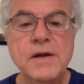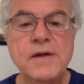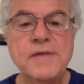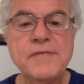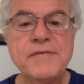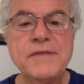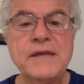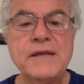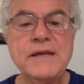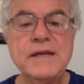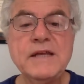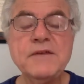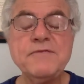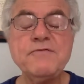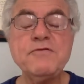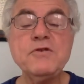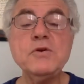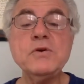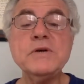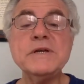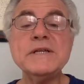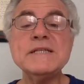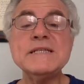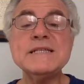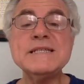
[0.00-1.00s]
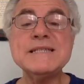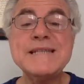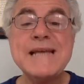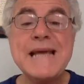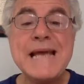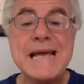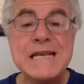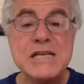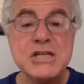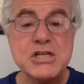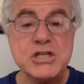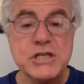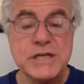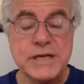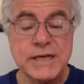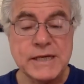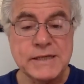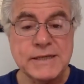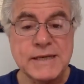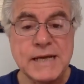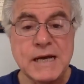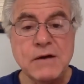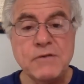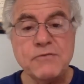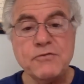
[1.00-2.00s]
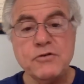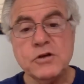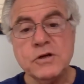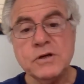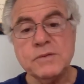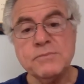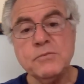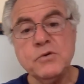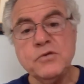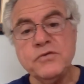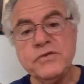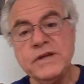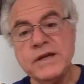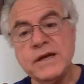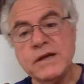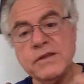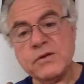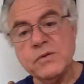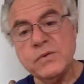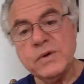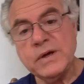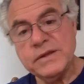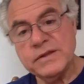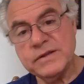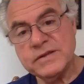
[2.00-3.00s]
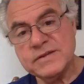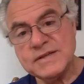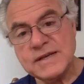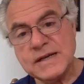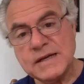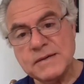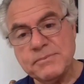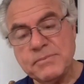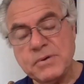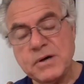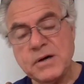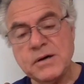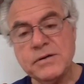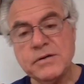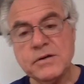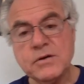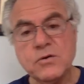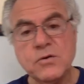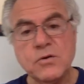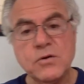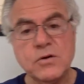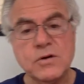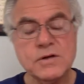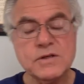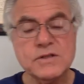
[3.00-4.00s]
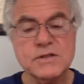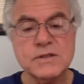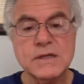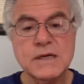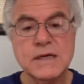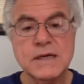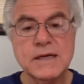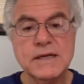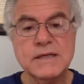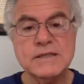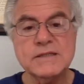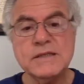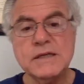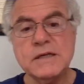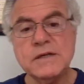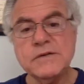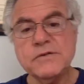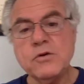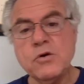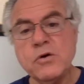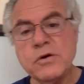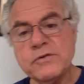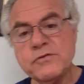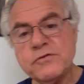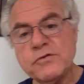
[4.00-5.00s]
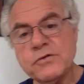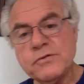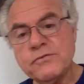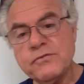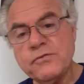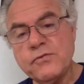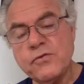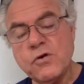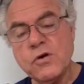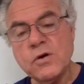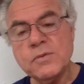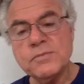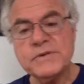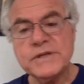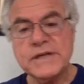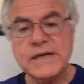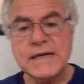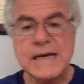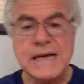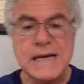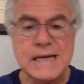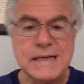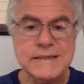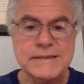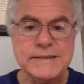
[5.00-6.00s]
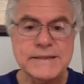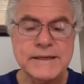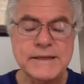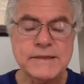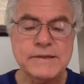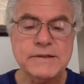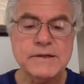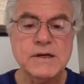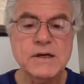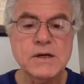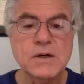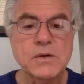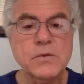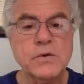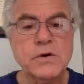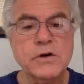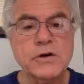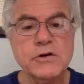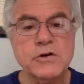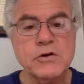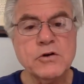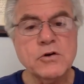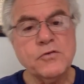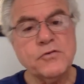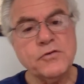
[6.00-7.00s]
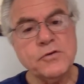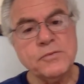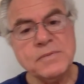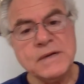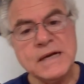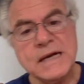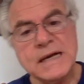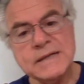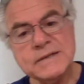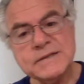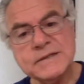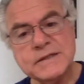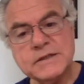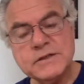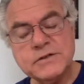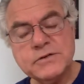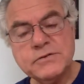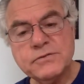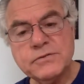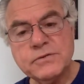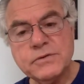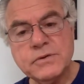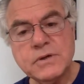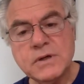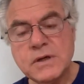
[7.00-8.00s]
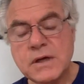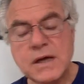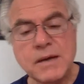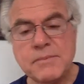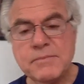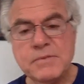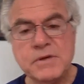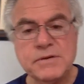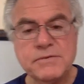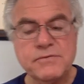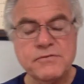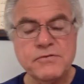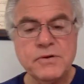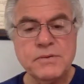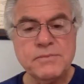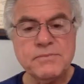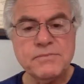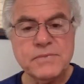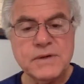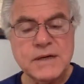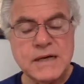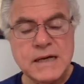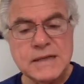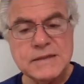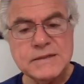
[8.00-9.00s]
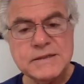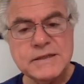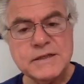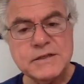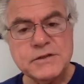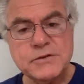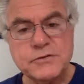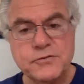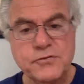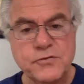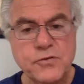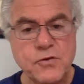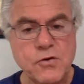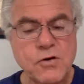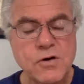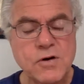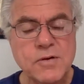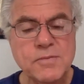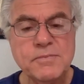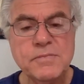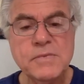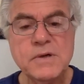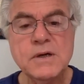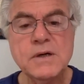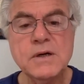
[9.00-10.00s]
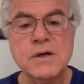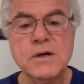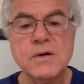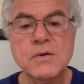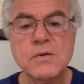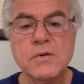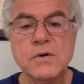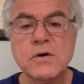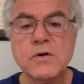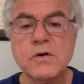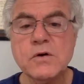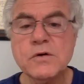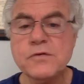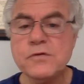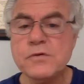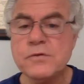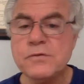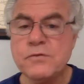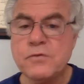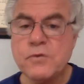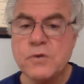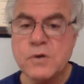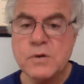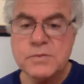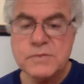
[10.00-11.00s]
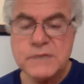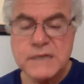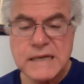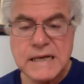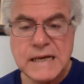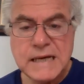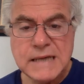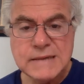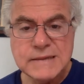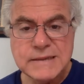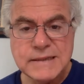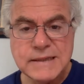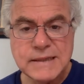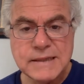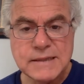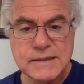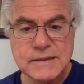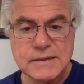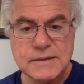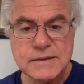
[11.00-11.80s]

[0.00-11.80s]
Then if you instantiate, now if you can move the other way, the second part of the course, instead of going from form to content, we're going to go from content to form, we're going from form to content.